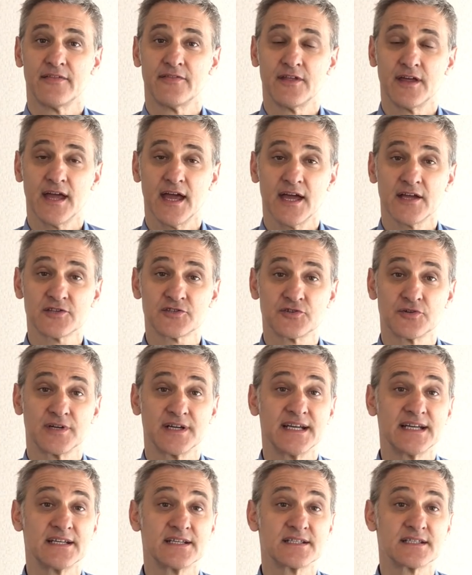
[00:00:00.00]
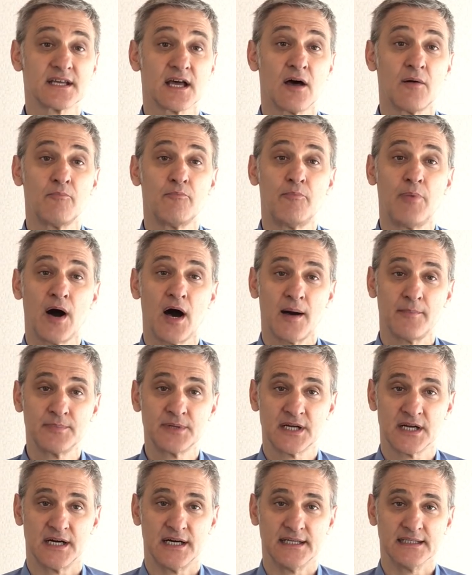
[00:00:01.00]
The answer is a
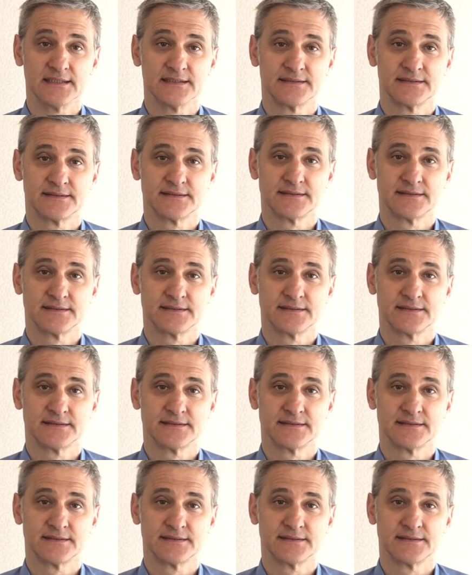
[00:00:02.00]
bob cut.